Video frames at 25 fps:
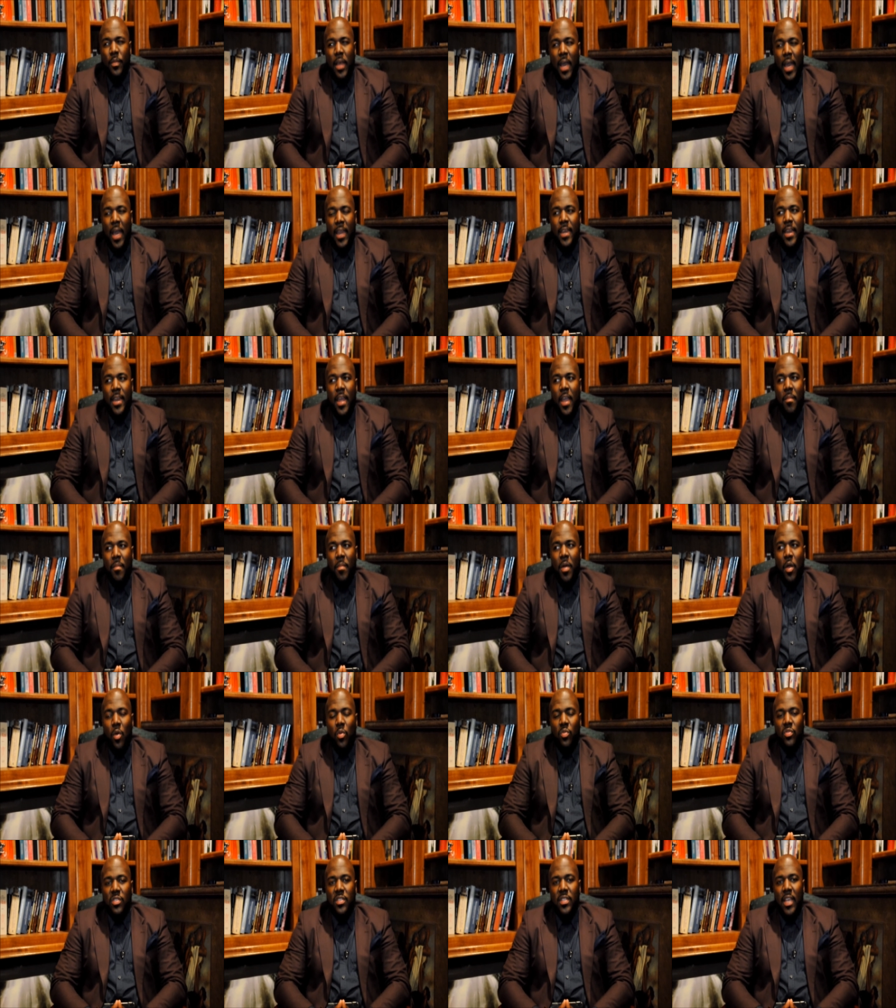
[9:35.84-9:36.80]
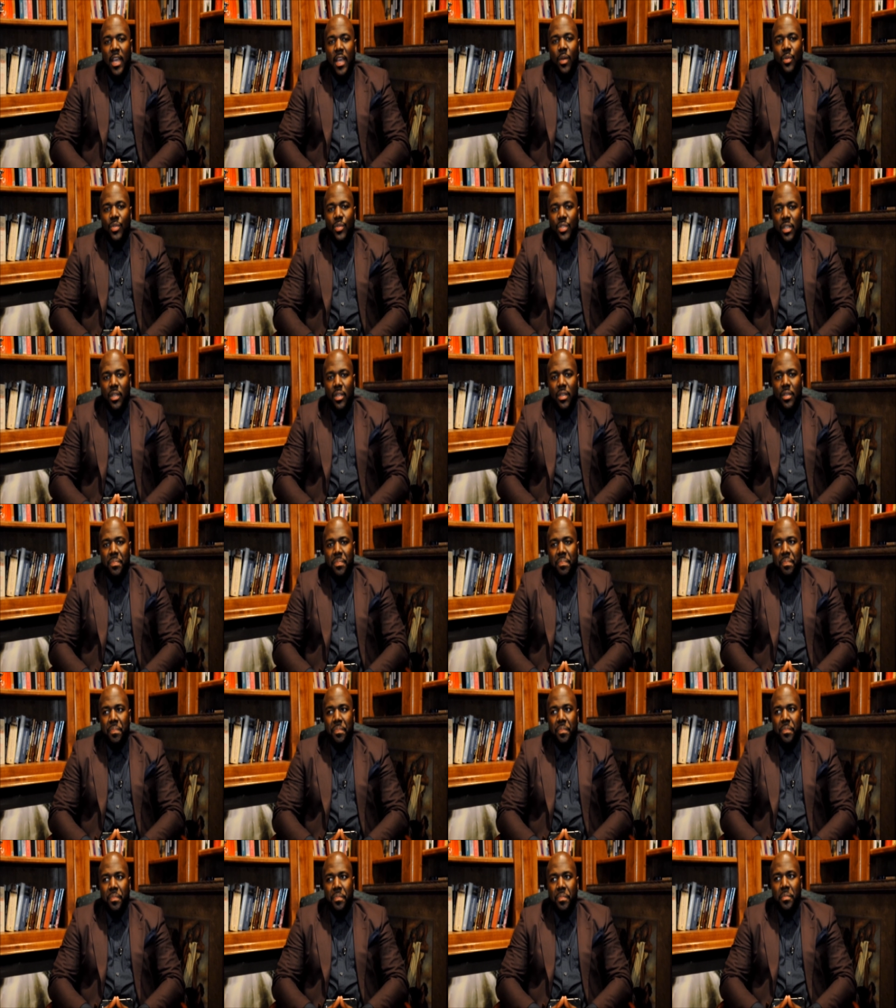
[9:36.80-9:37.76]
I didn't have my own sound yet.
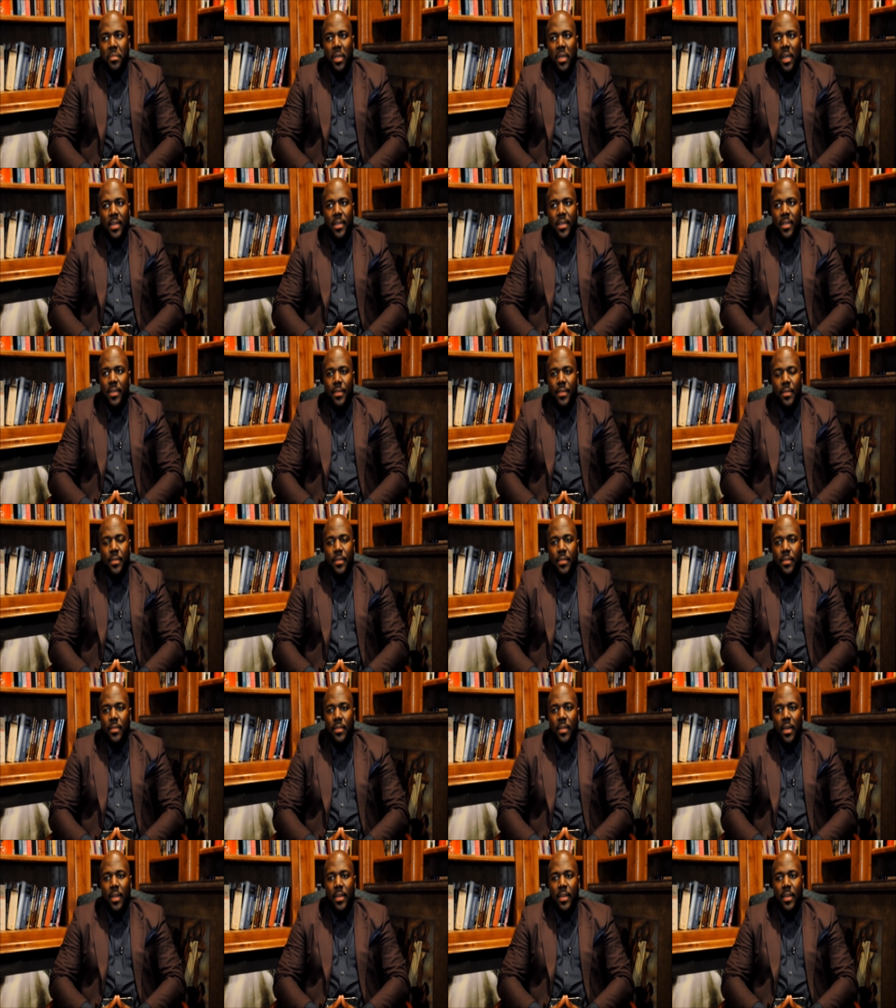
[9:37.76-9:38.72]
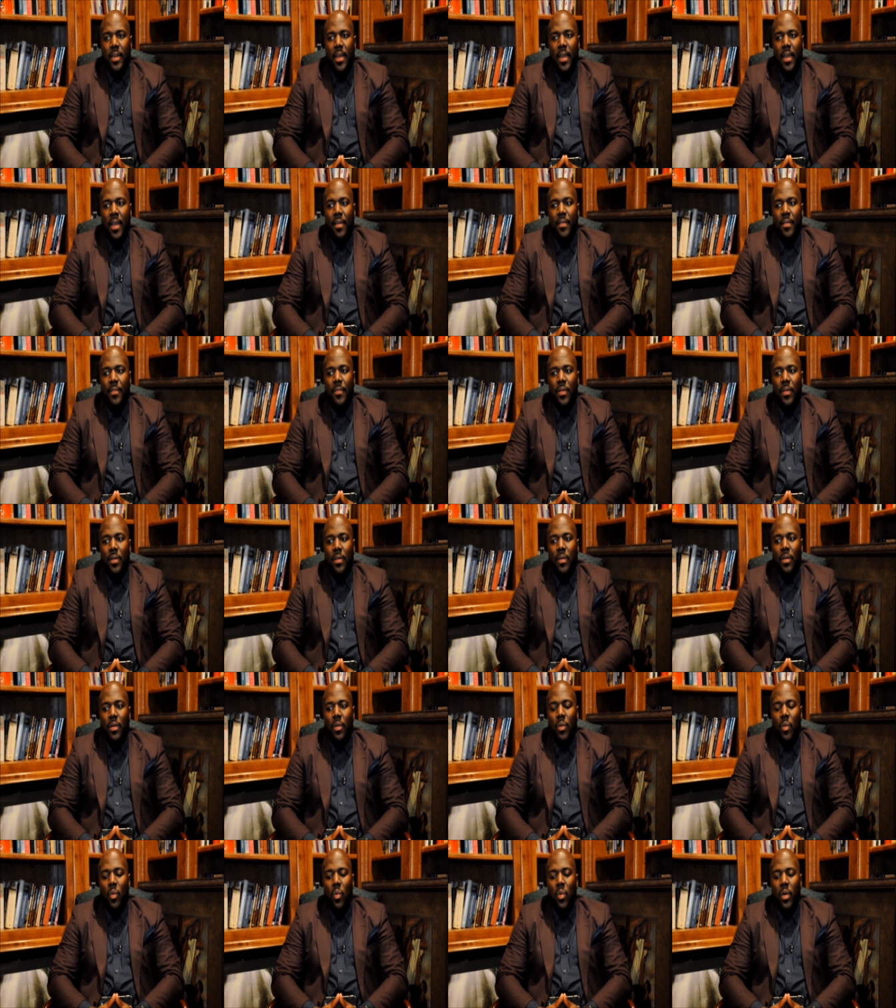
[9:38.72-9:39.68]
I didn't. I didn't have
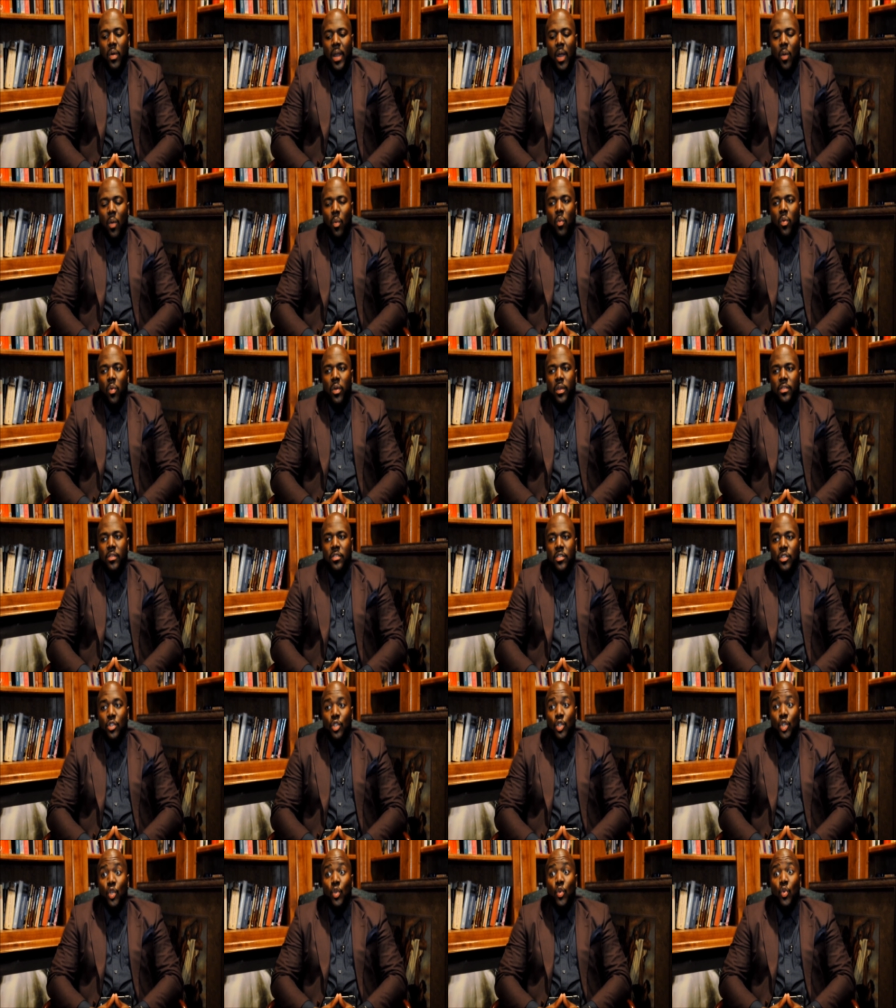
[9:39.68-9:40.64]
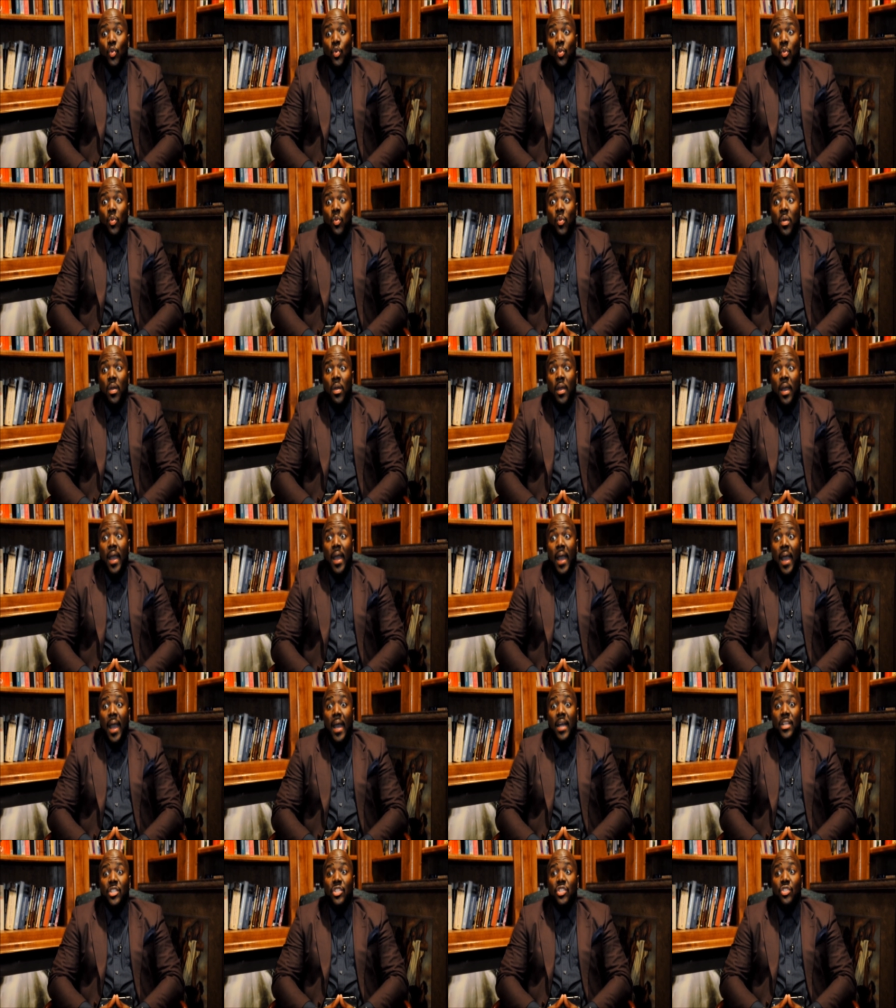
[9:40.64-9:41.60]
what I wanted to do.
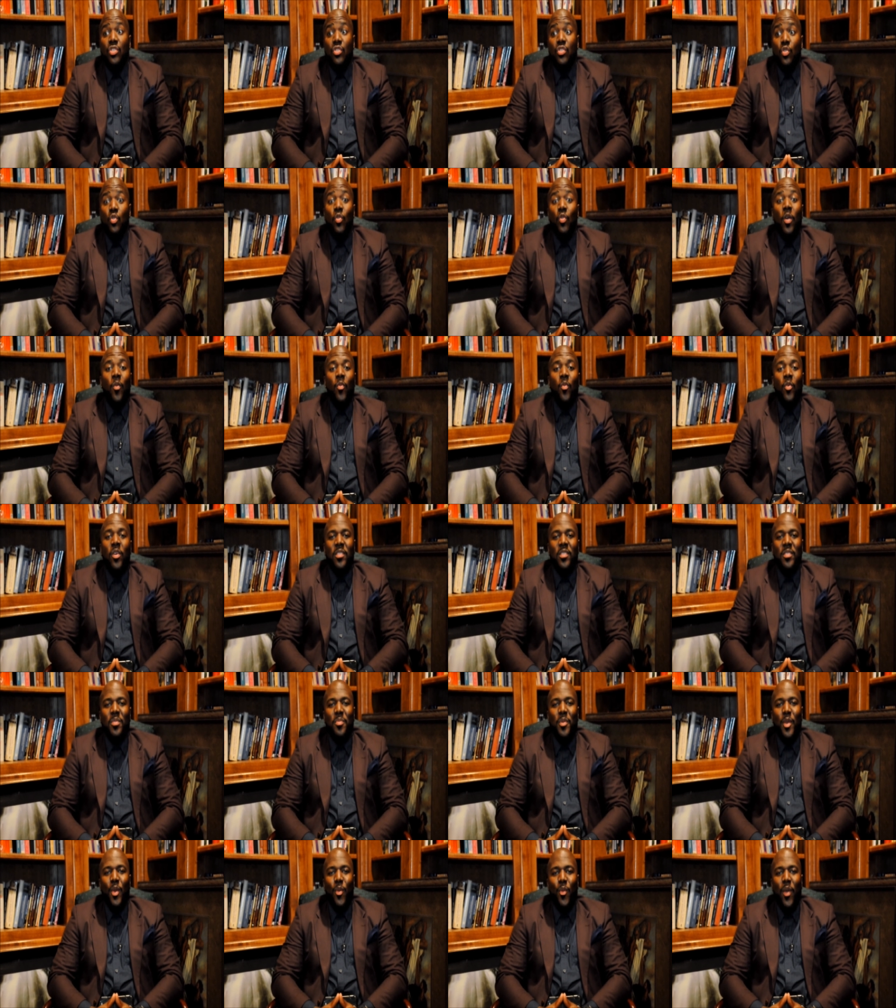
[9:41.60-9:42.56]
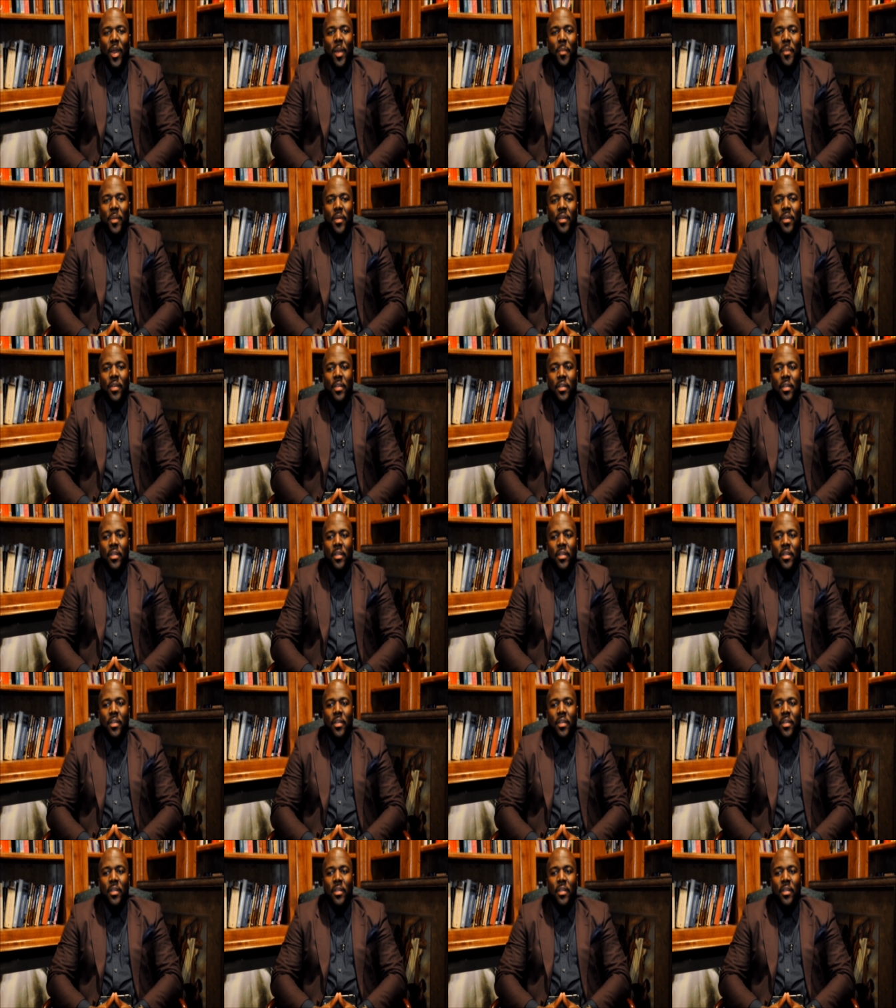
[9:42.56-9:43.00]
I just knew I wanted to be a rapper.